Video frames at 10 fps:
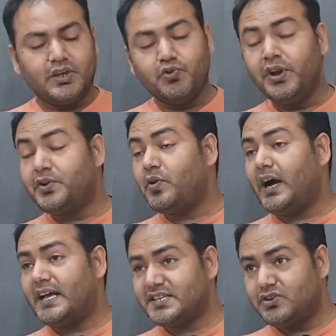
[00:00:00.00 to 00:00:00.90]
you need to
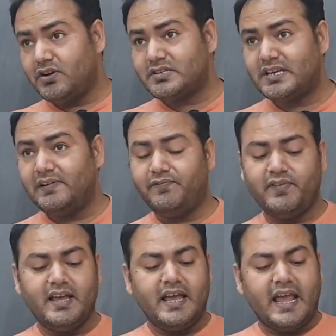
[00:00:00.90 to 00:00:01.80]
ask yourself,
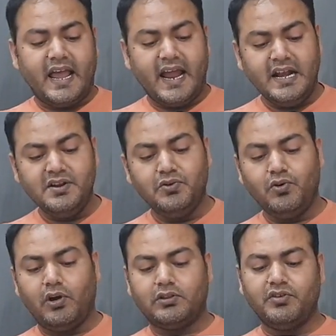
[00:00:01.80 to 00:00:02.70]
and you
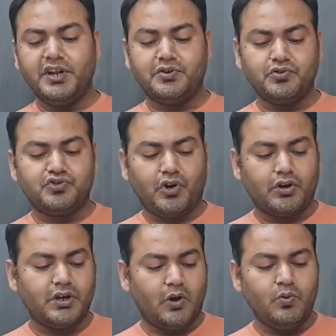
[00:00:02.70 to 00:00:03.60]
also need to
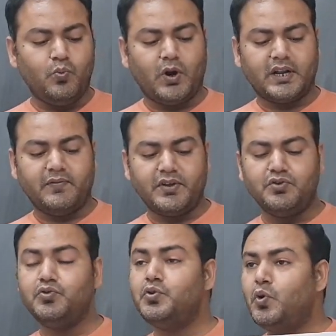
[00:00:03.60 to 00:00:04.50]
jot down whatever
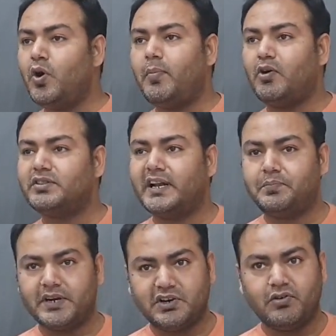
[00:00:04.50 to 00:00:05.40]
you know about that
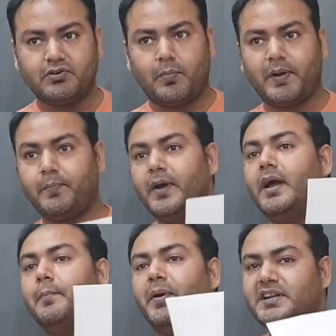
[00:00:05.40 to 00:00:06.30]
particular topic,
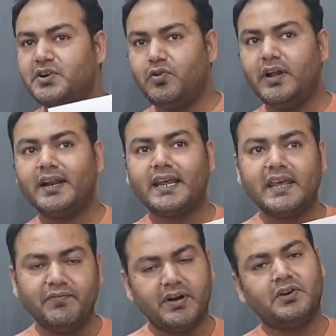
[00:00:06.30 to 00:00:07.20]
particular
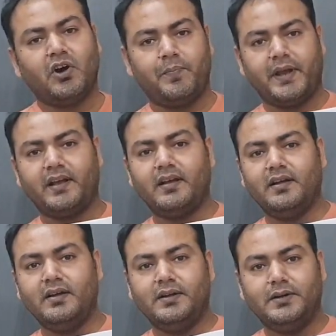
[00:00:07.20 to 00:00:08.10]
given topic,
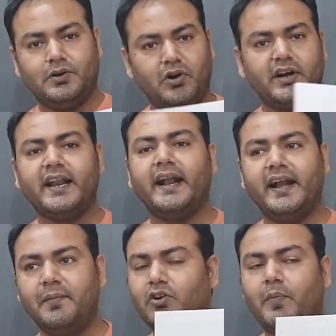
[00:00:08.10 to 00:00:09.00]
not a
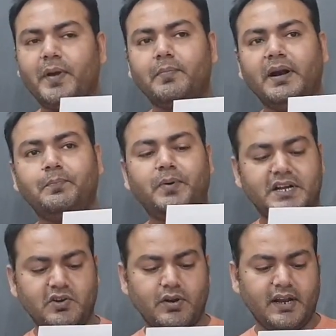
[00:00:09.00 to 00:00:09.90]
random topic, but
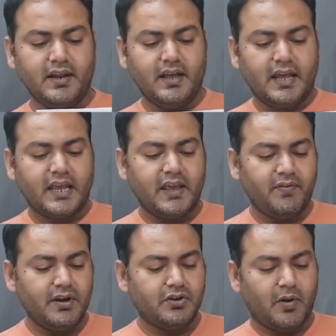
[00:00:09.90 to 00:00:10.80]
particular
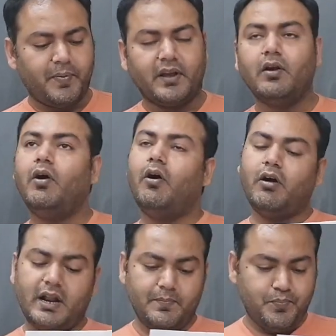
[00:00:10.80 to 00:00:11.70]
given topic
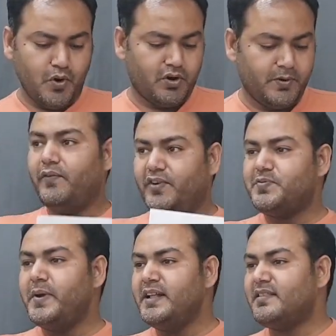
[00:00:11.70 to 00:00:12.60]
or a book. Which
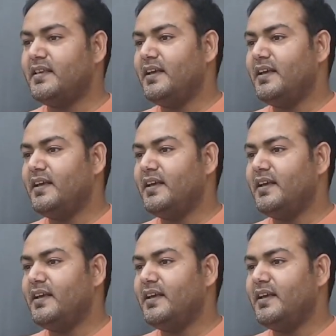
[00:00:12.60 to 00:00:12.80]
means,